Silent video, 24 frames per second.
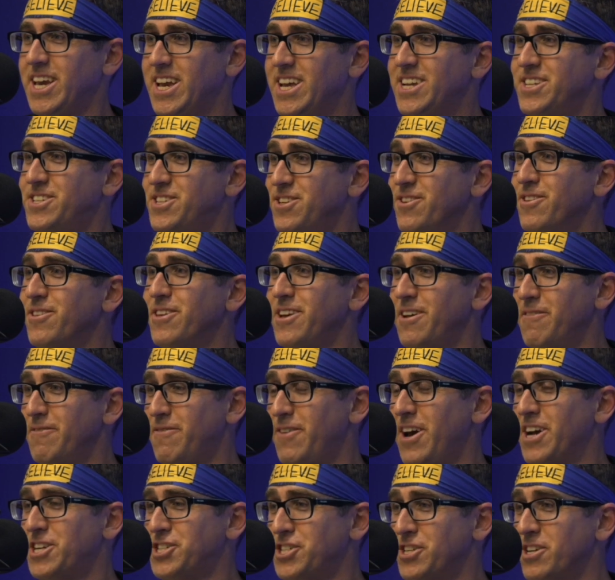until the
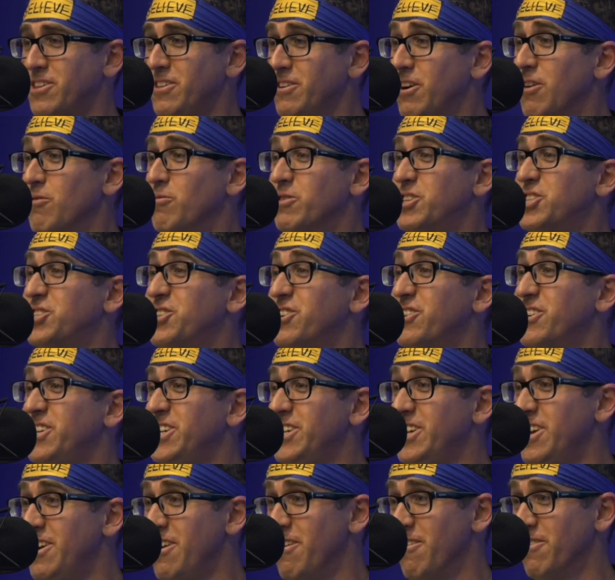infection cleared, which took
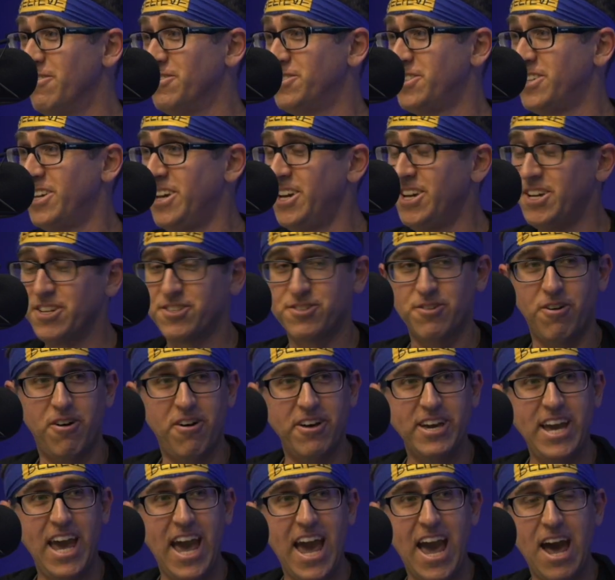years. So
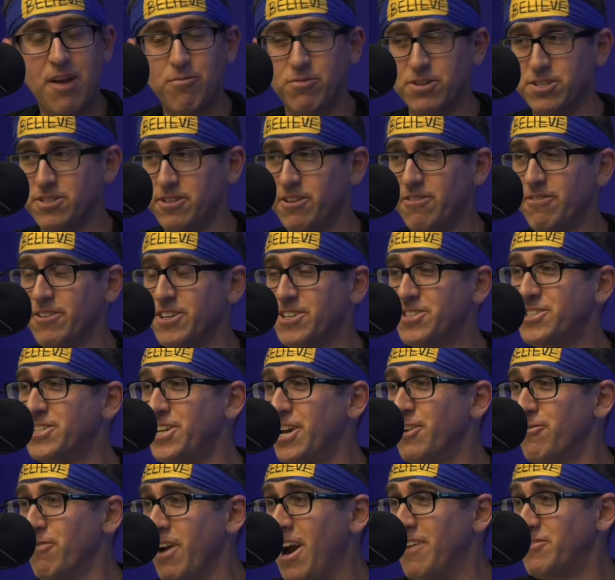all he had was literally a
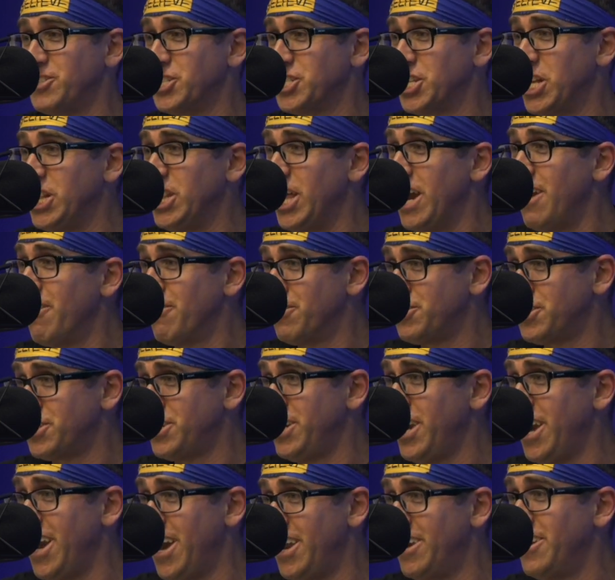skin graft, just a layer of
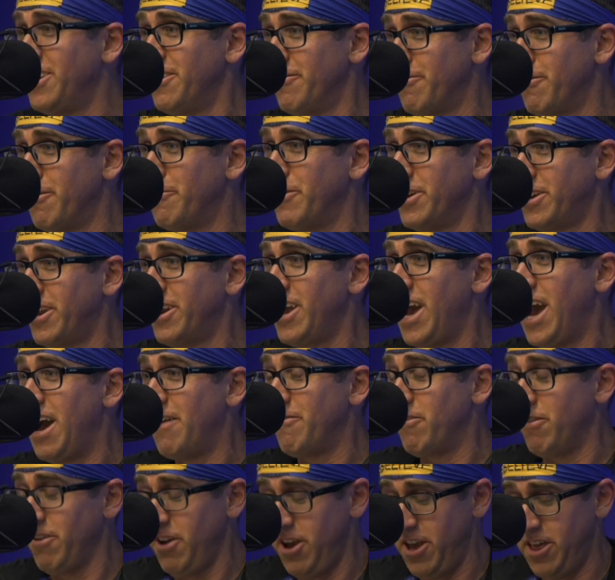skin from a
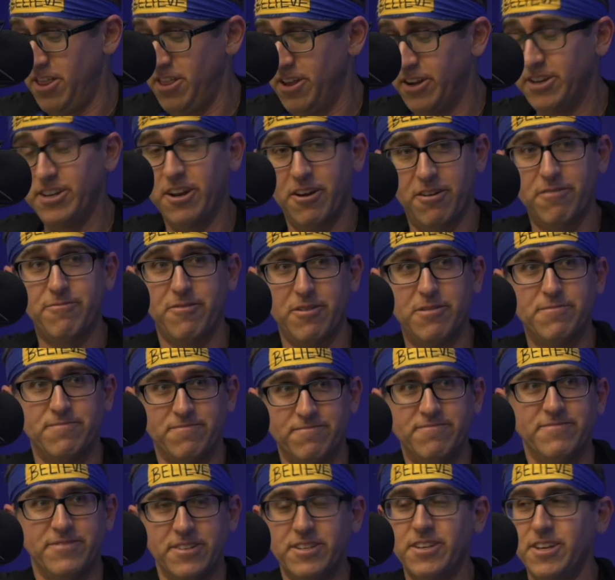cadaver and,
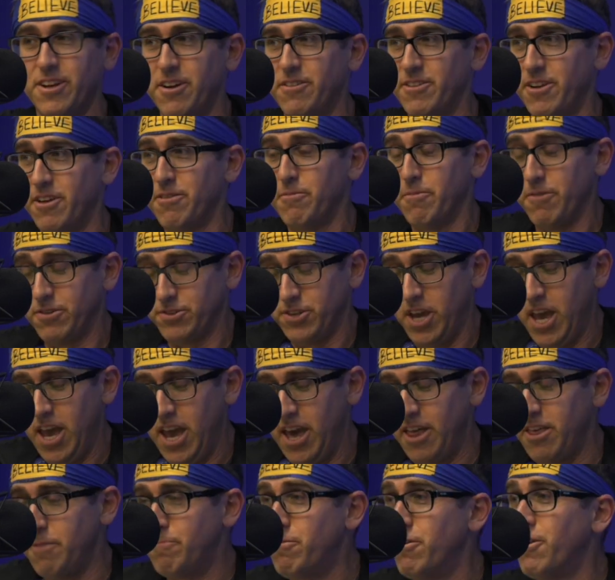from another person,
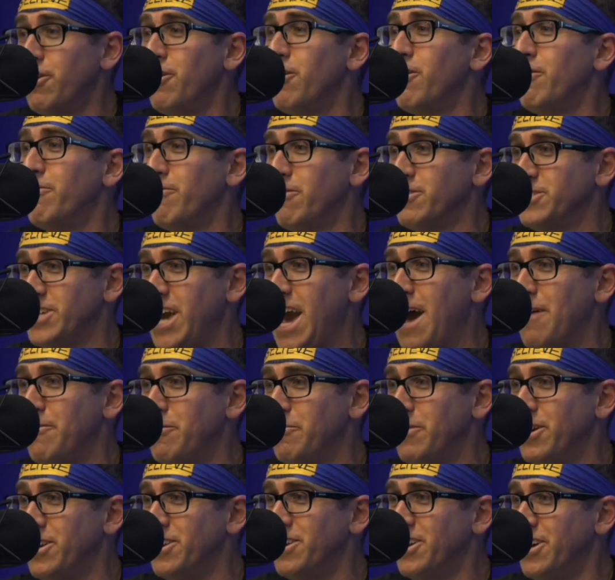and they put it over his
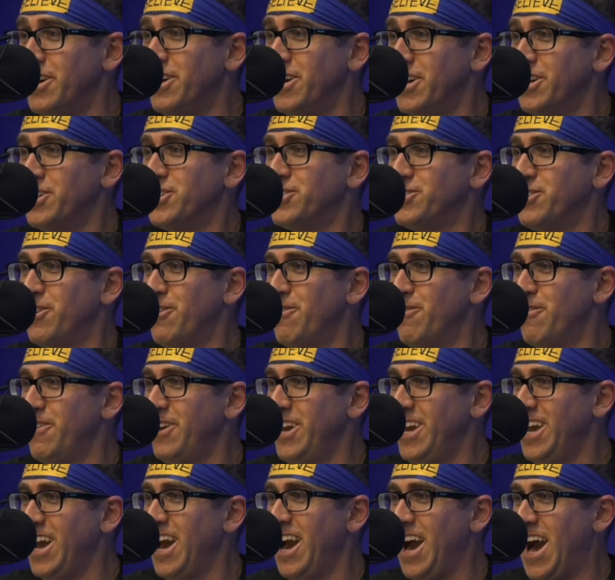abdomen. So
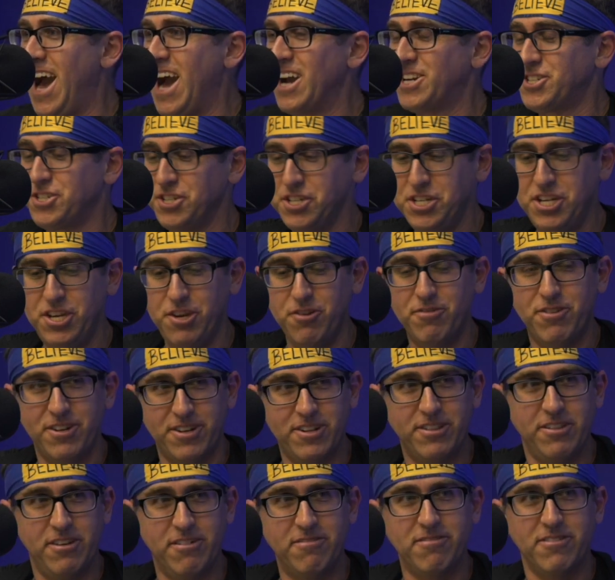he actually, you
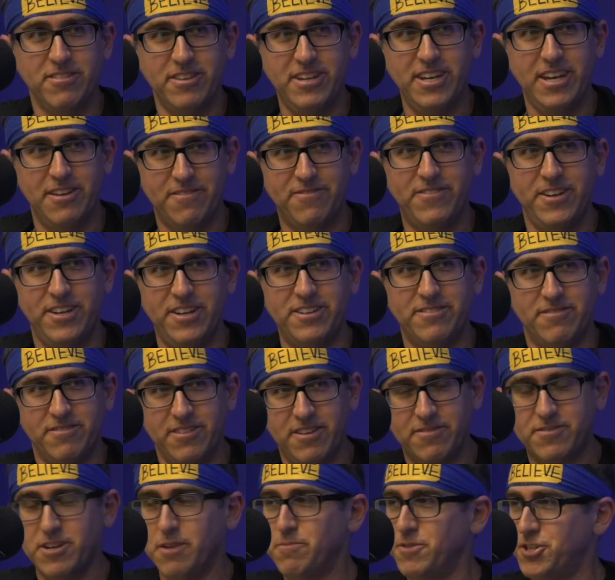could literally, if he
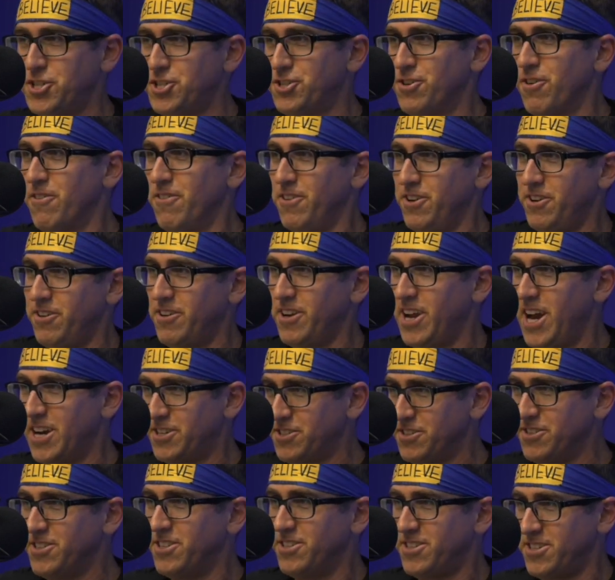lift up his shirt, you could
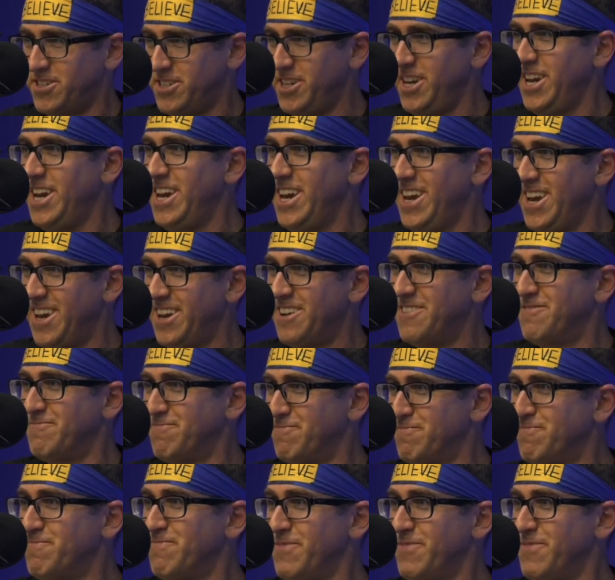actually see and,